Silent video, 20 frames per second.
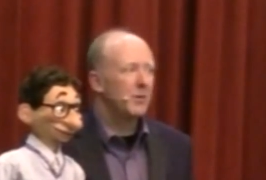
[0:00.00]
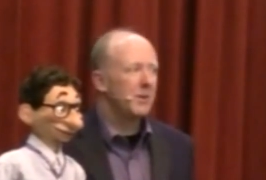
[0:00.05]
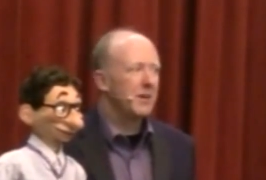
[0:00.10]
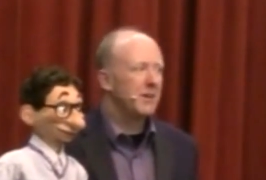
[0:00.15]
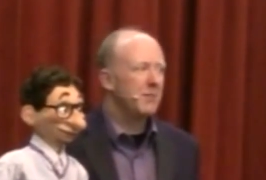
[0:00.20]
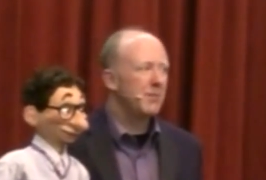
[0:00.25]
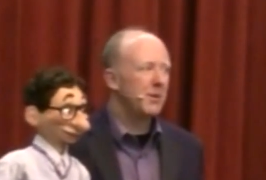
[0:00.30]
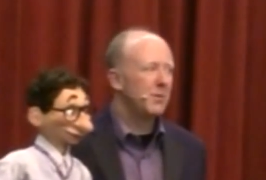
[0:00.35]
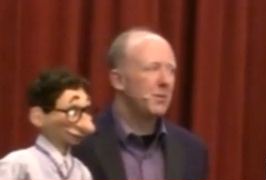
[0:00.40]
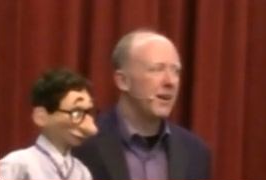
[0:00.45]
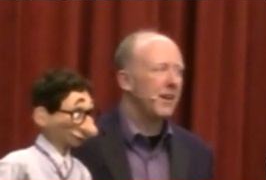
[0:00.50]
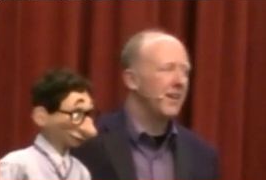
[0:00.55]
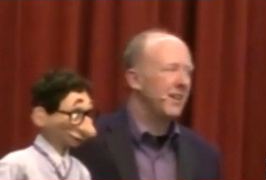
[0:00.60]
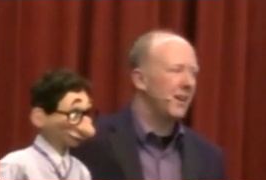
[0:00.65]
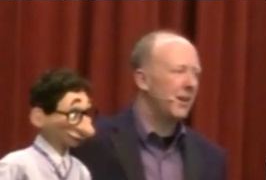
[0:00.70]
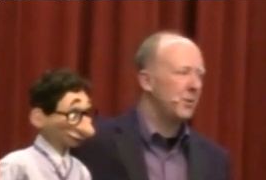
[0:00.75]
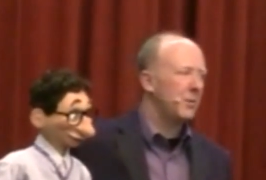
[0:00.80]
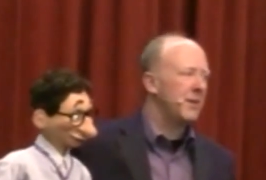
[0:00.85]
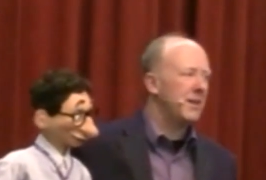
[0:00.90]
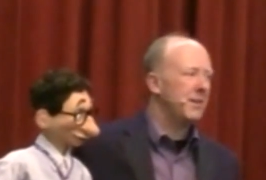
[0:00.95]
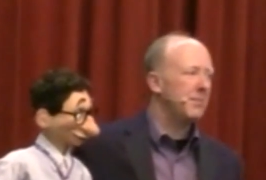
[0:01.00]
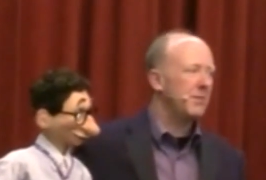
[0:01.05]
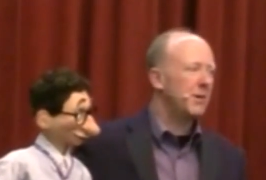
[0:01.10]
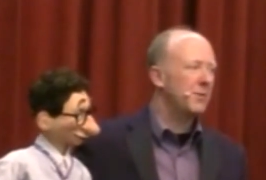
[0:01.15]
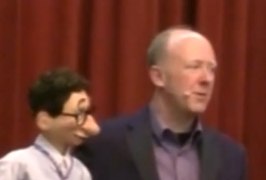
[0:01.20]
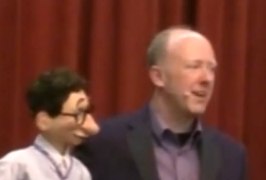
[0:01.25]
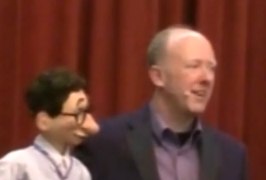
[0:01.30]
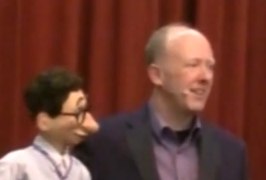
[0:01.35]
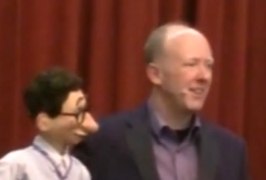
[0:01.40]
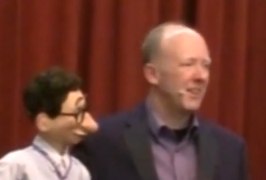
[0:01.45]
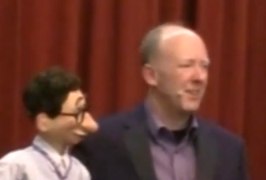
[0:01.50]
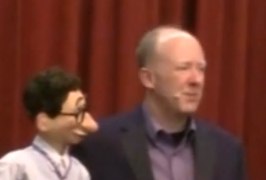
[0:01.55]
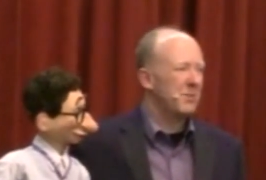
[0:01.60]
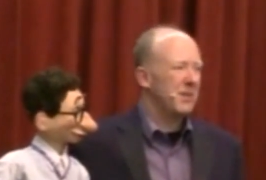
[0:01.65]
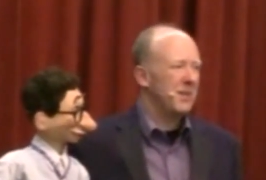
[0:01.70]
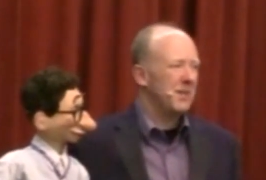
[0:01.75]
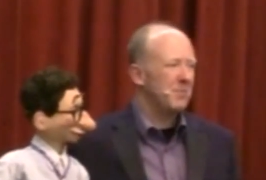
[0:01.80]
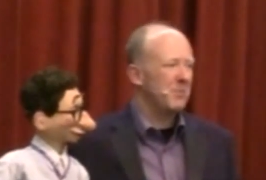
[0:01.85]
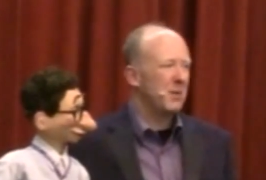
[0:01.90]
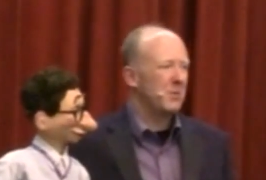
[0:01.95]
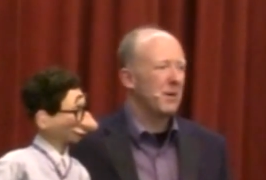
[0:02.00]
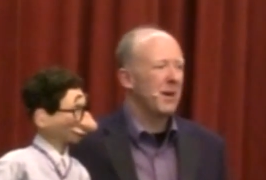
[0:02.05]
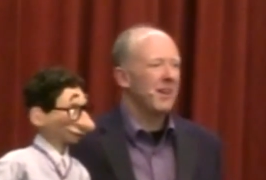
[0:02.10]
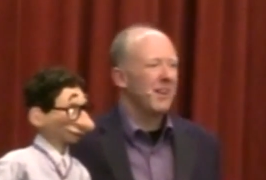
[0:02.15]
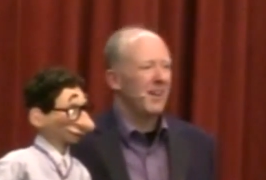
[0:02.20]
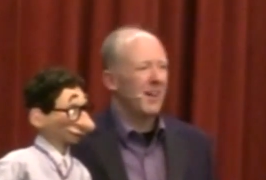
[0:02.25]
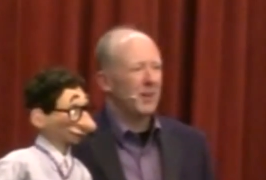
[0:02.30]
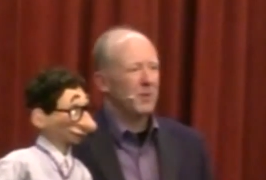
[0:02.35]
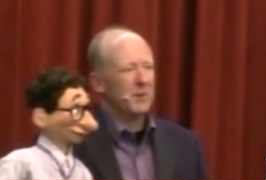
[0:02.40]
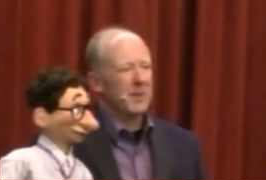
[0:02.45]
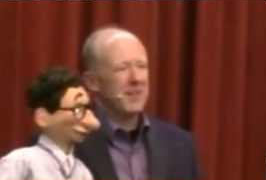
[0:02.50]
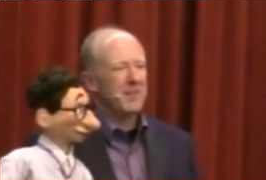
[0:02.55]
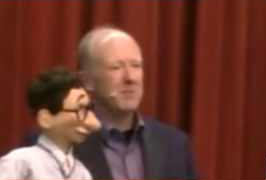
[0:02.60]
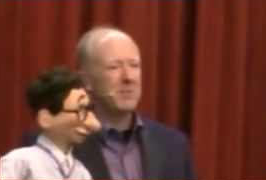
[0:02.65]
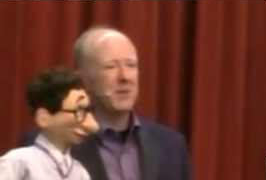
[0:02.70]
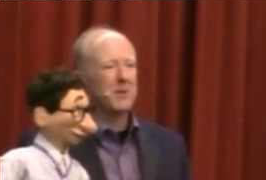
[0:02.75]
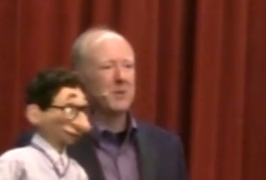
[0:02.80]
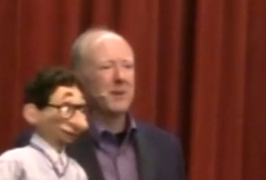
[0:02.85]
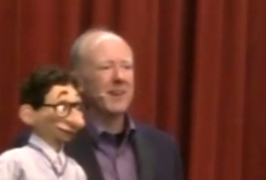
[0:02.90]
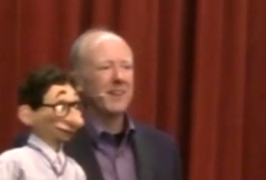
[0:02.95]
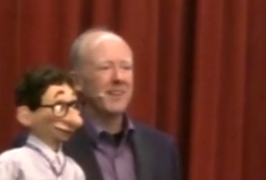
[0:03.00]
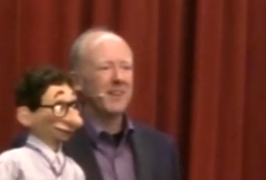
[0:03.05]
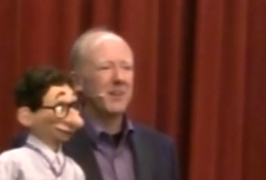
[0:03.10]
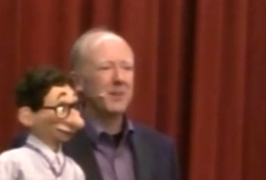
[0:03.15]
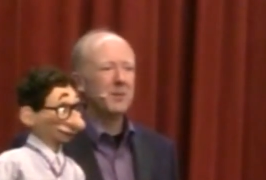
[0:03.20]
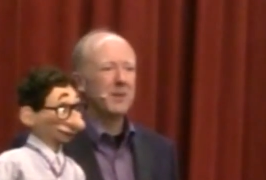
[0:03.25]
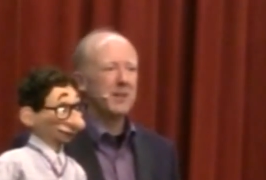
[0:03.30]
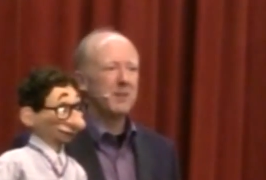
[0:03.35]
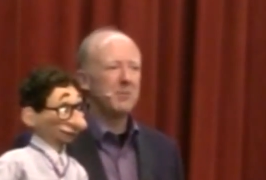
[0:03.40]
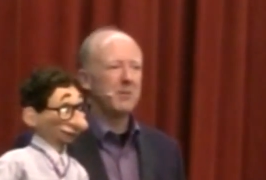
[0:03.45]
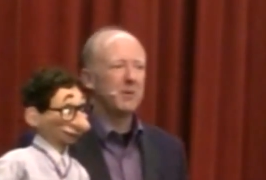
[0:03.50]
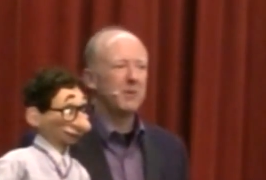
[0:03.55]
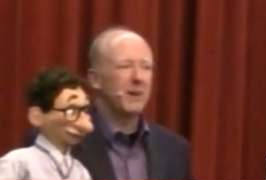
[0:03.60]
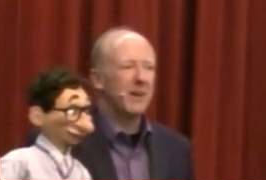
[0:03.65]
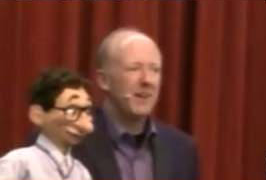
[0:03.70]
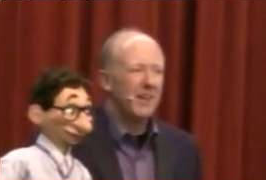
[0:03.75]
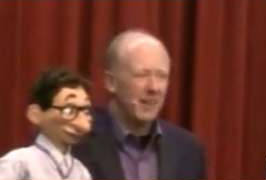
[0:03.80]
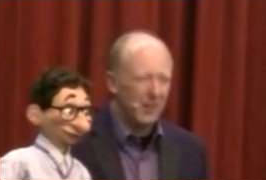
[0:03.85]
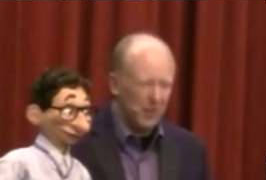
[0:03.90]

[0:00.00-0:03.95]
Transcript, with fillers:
Speaker 1: awimawa, awimawa, awimawa, awimawa, awimawa,